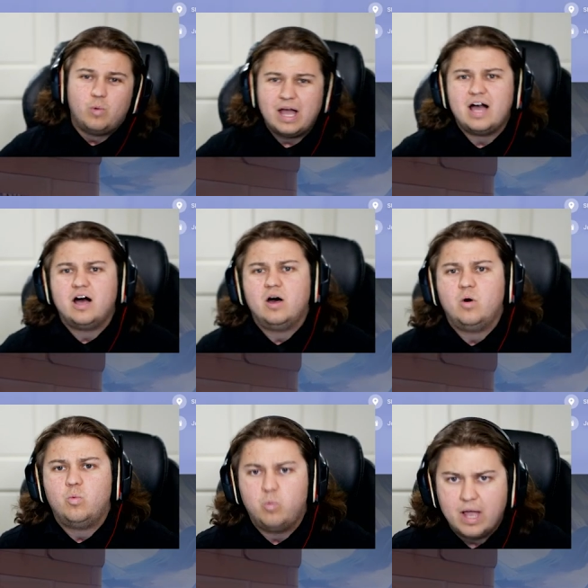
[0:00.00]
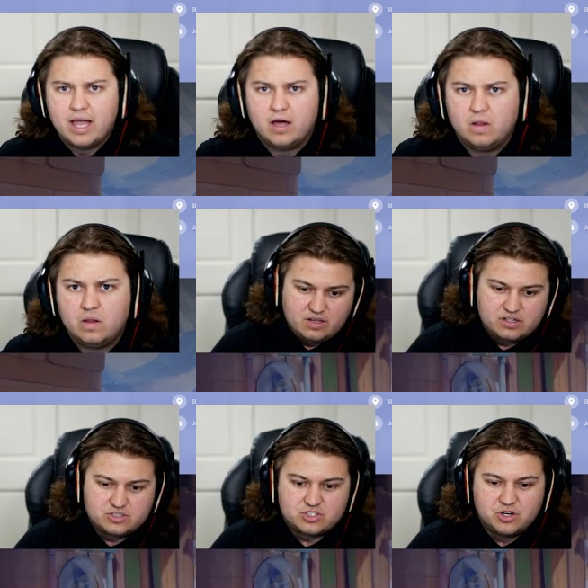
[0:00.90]
well, well.
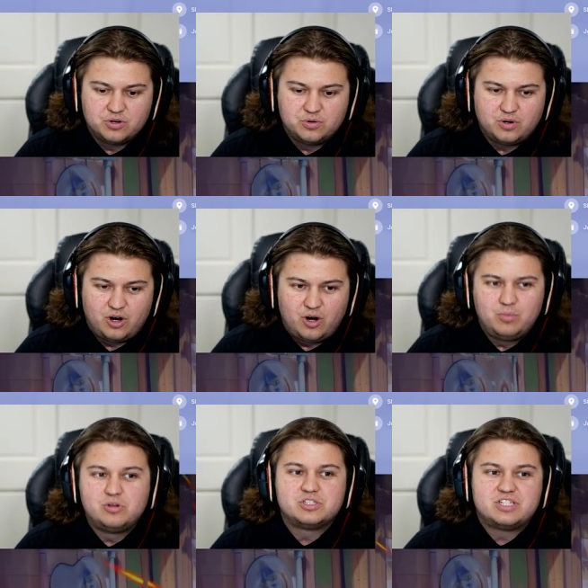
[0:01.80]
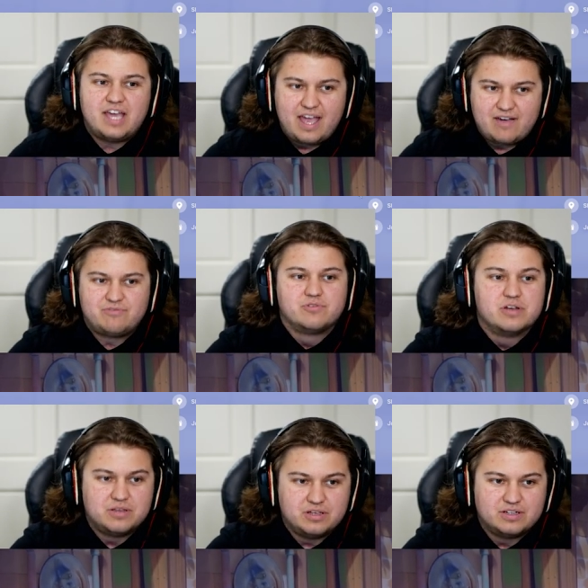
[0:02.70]
So, almost
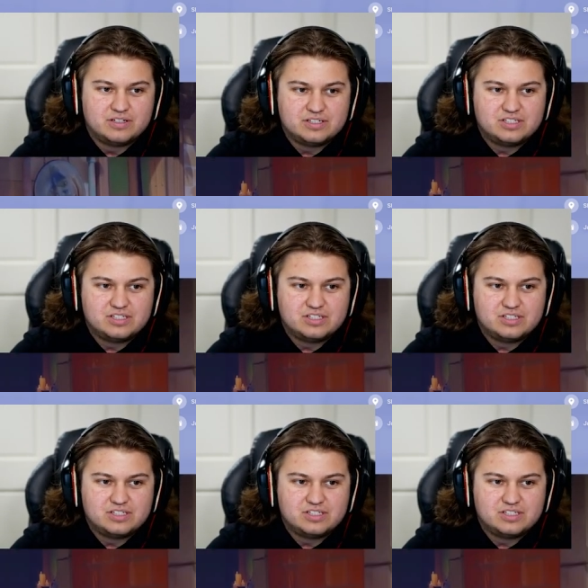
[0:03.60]
every